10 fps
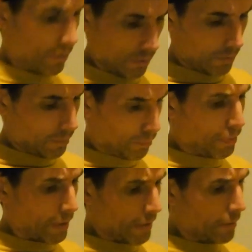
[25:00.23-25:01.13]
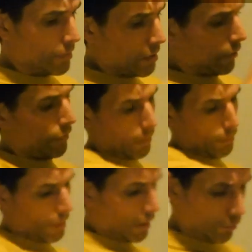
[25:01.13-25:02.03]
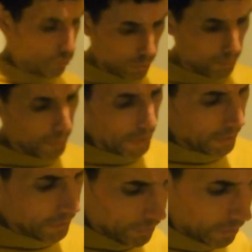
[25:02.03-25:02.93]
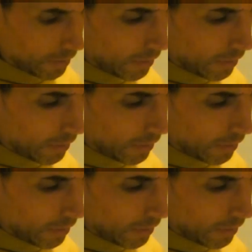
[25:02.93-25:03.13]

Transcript: all pride themselves in being one piece.